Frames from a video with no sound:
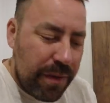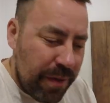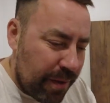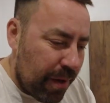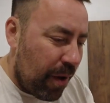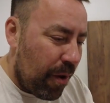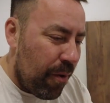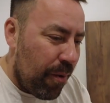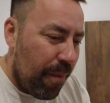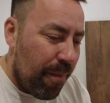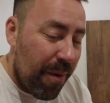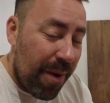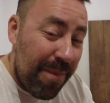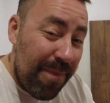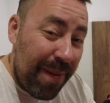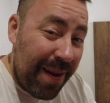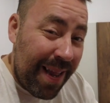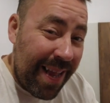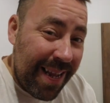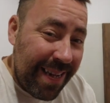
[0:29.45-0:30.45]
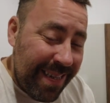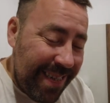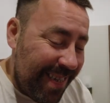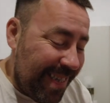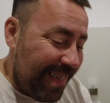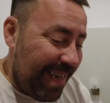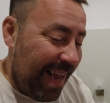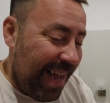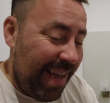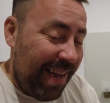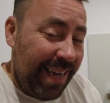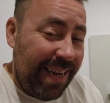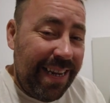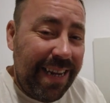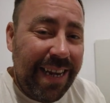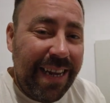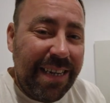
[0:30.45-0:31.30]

So my plan today